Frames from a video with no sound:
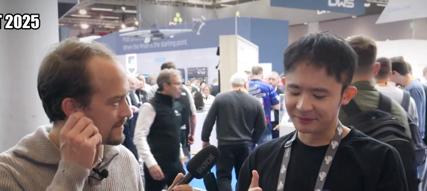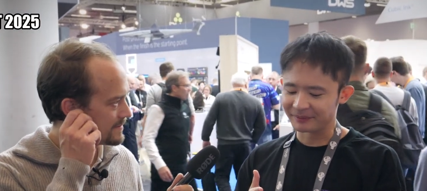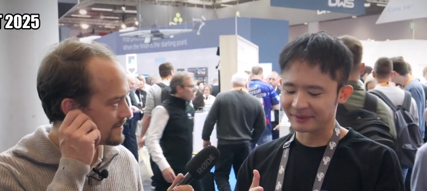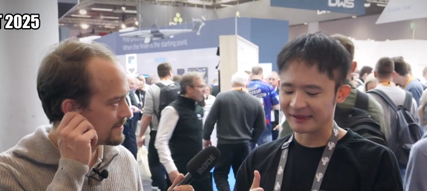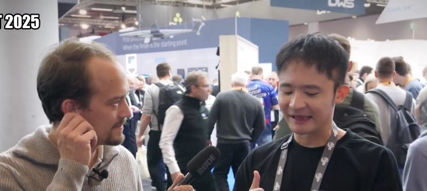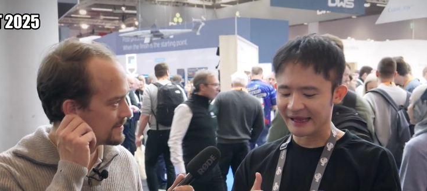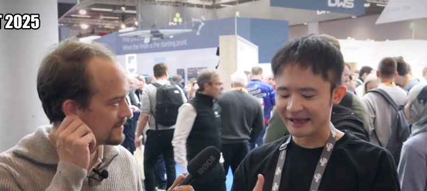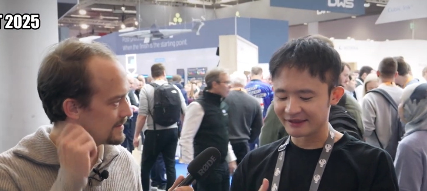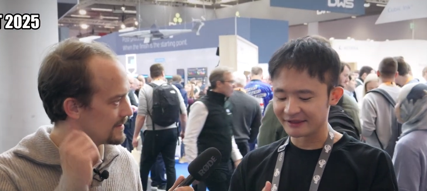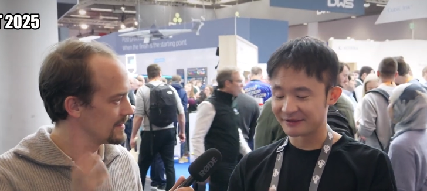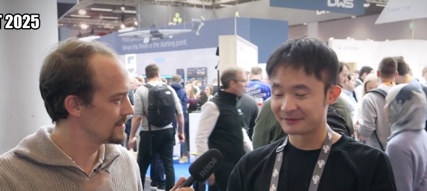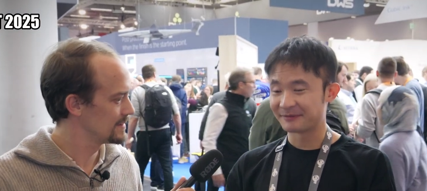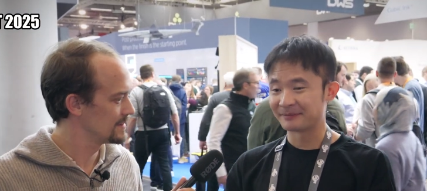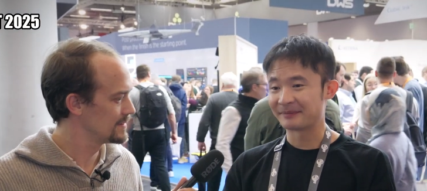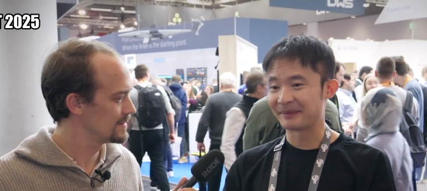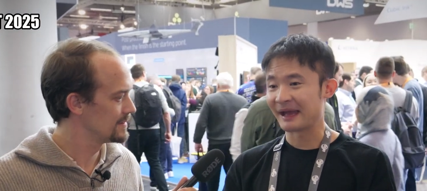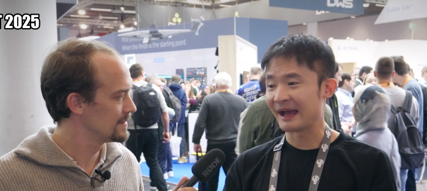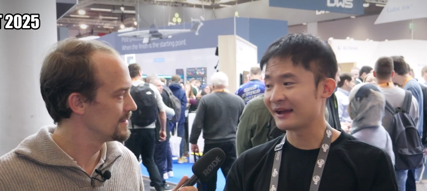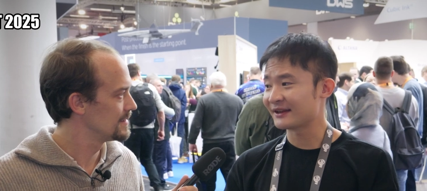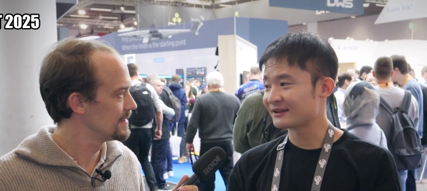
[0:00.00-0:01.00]
Speaker 1: the plant
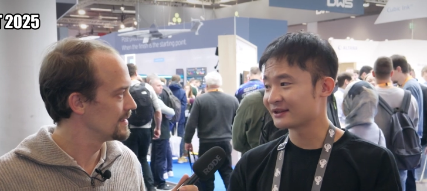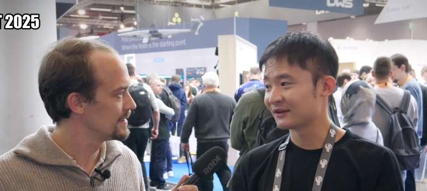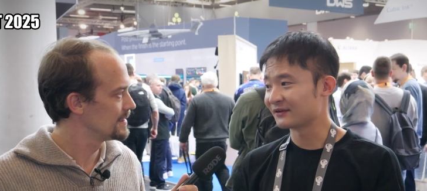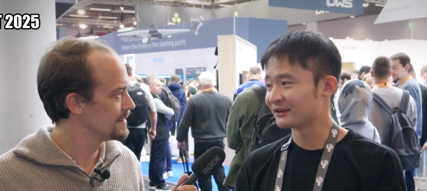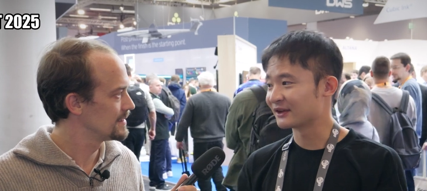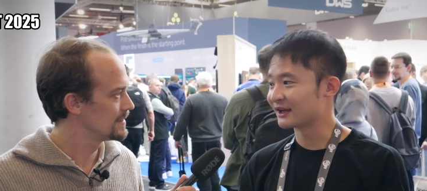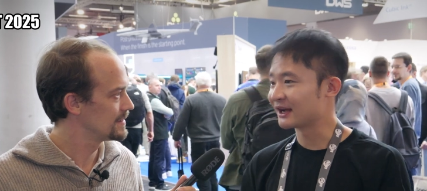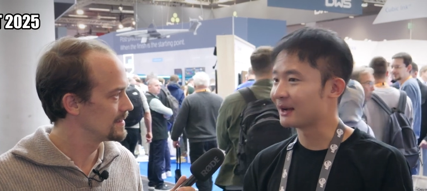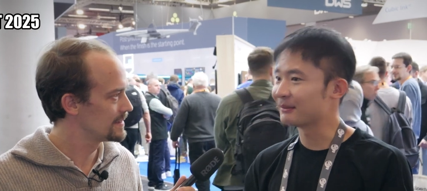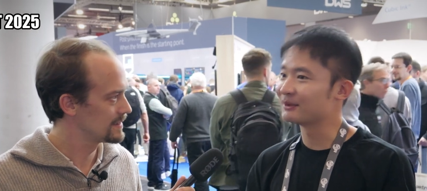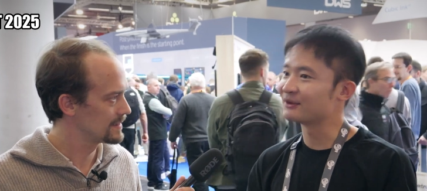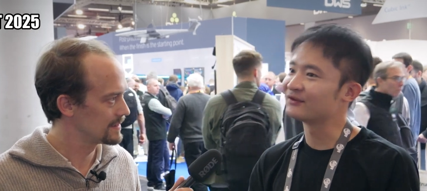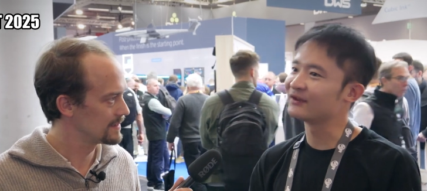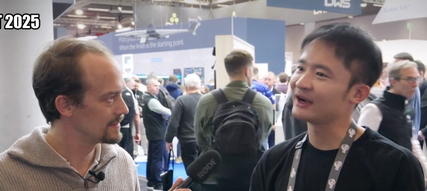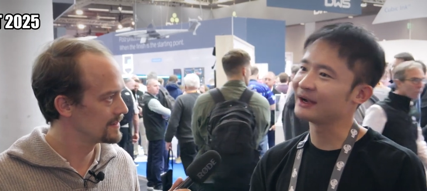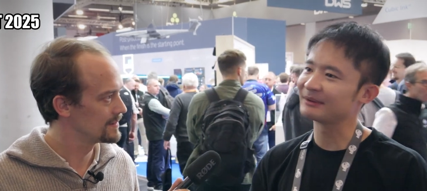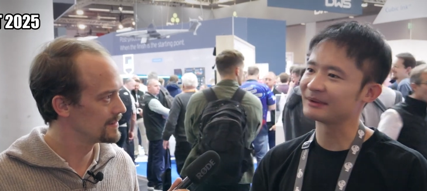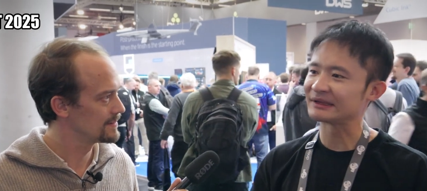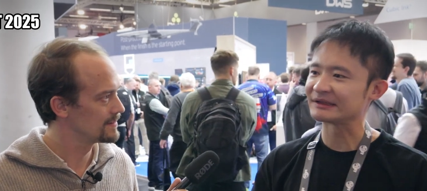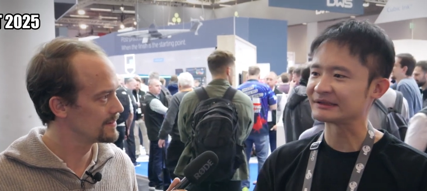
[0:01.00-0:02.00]
path of the carbon
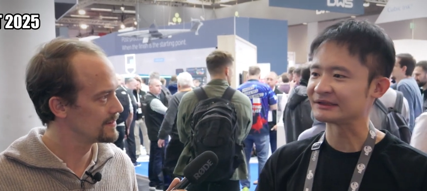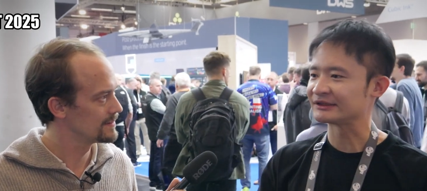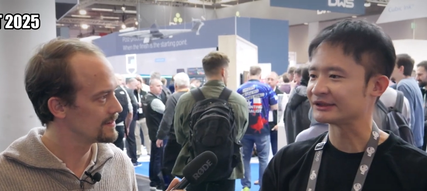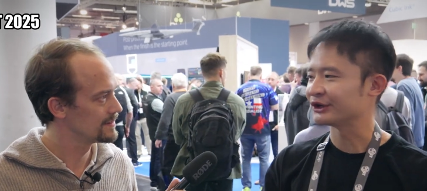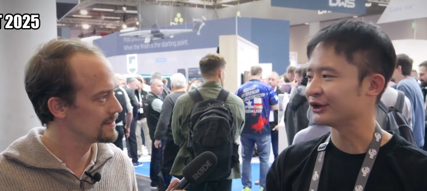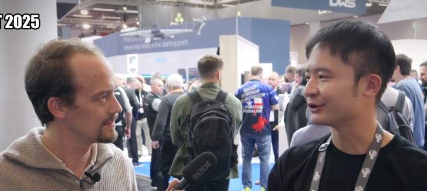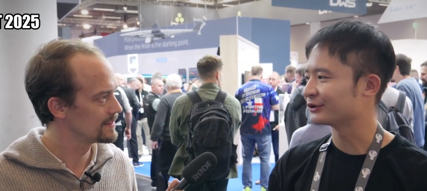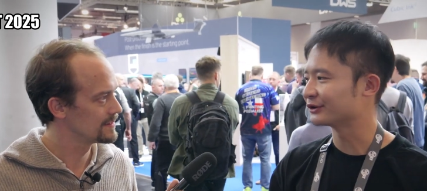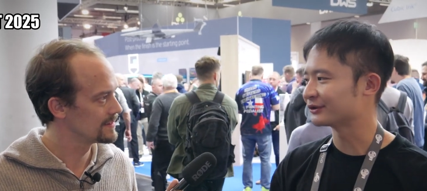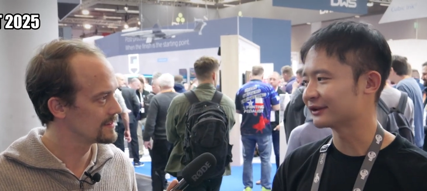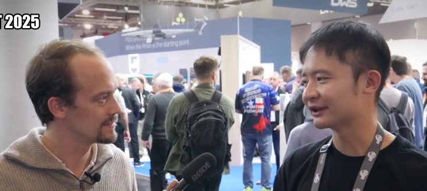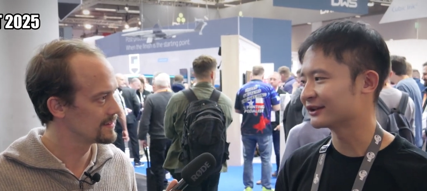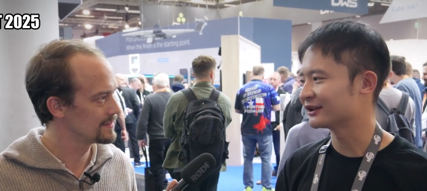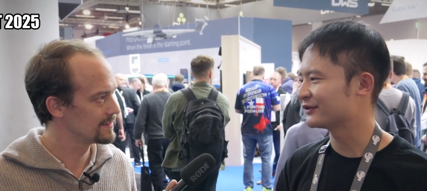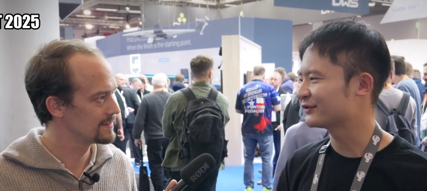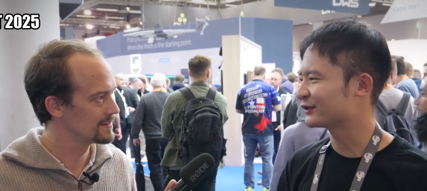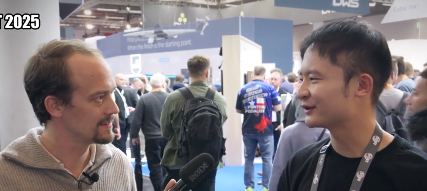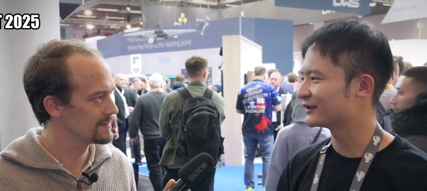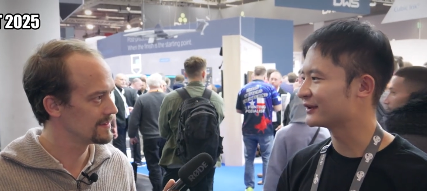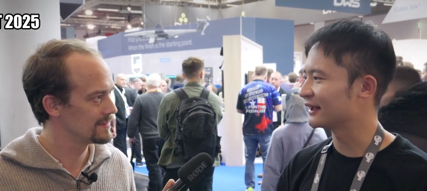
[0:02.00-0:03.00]
fiber is totally
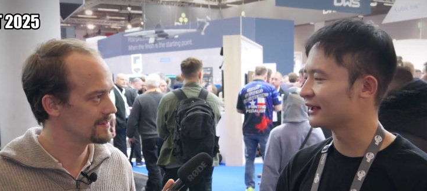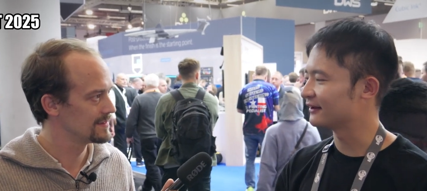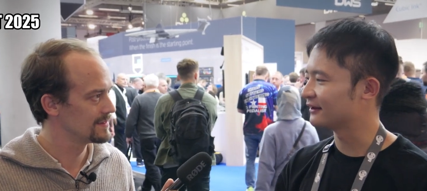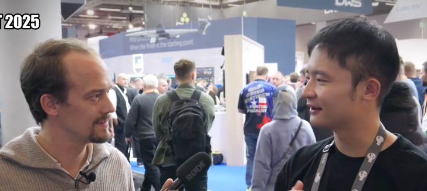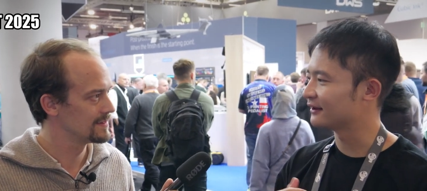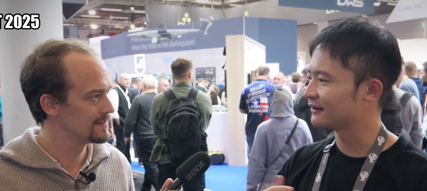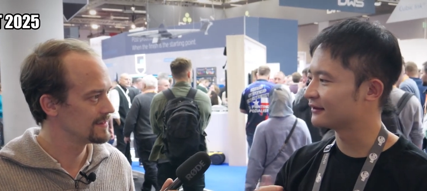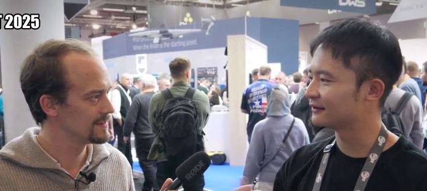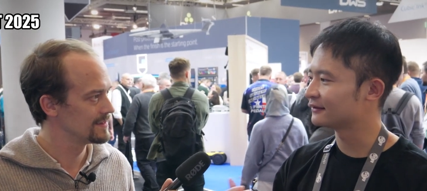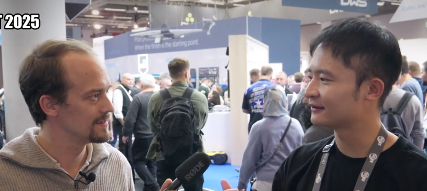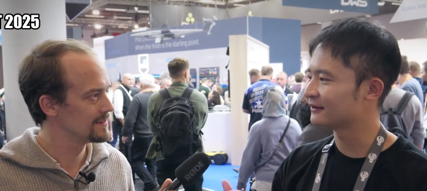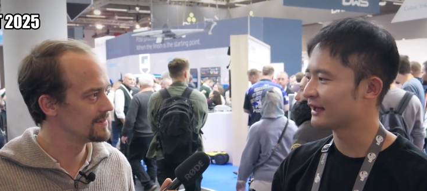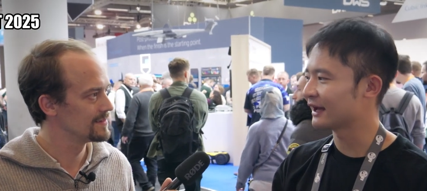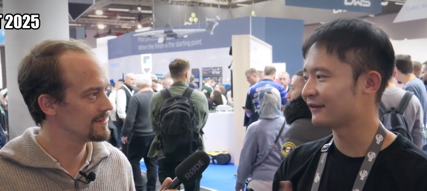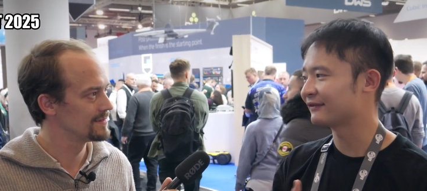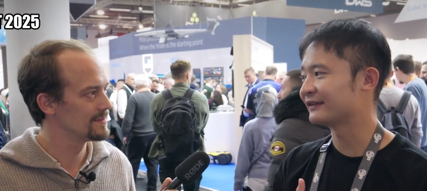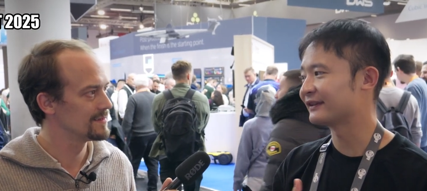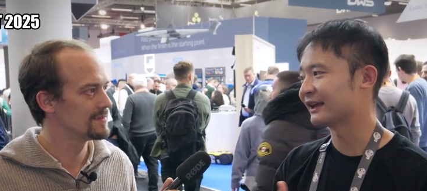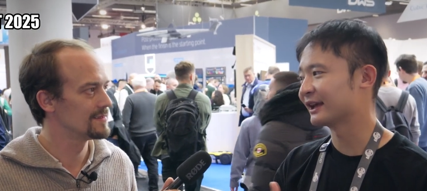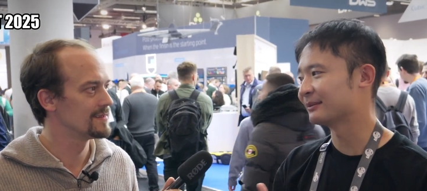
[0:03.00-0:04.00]
different than the
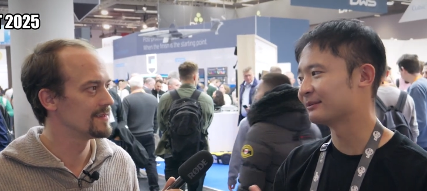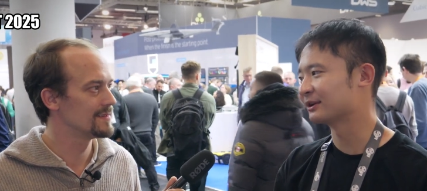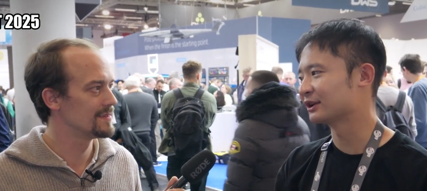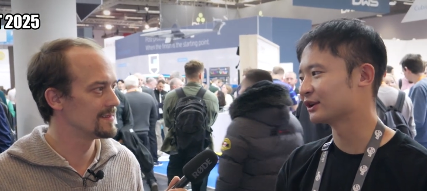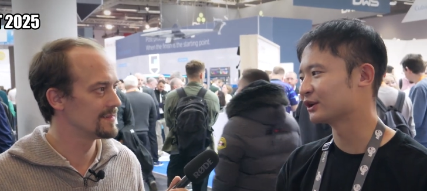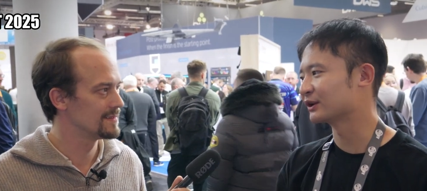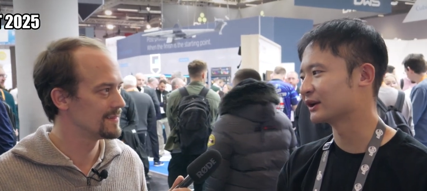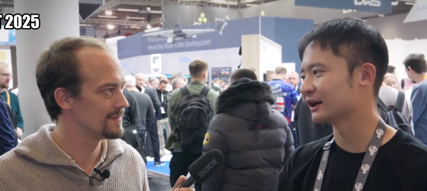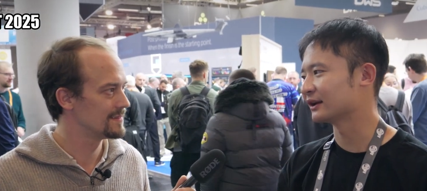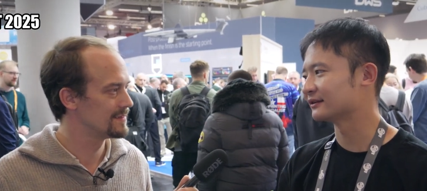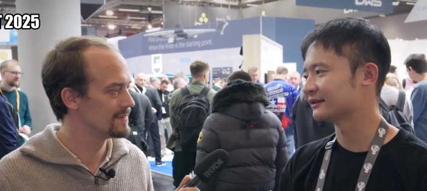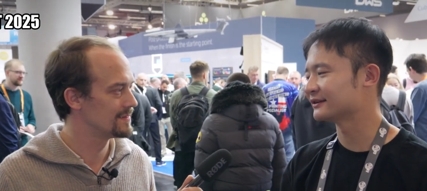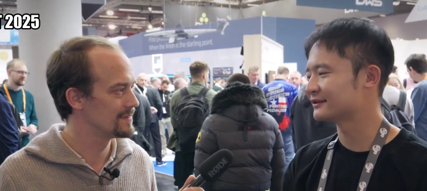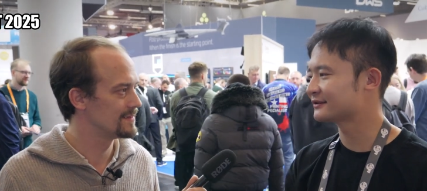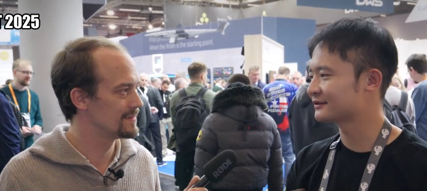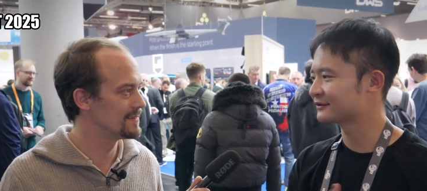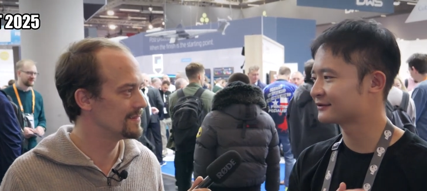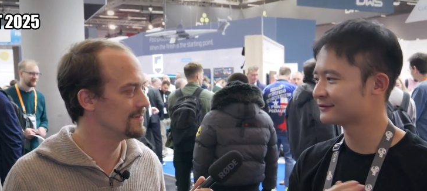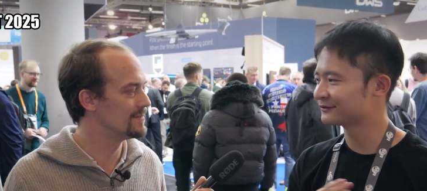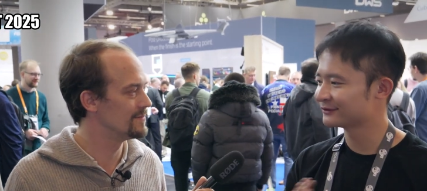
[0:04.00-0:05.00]
FDM glue gun,
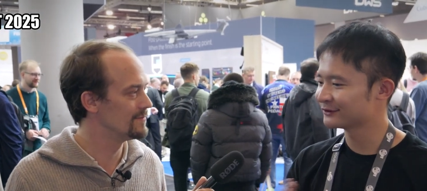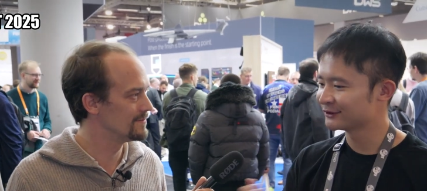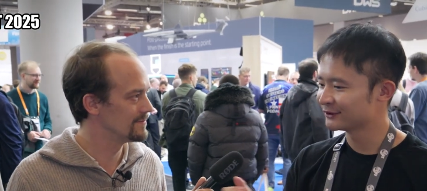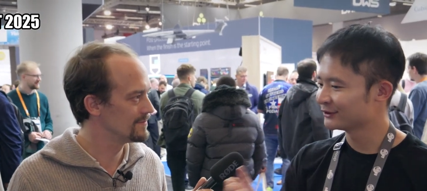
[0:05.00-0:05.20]
it's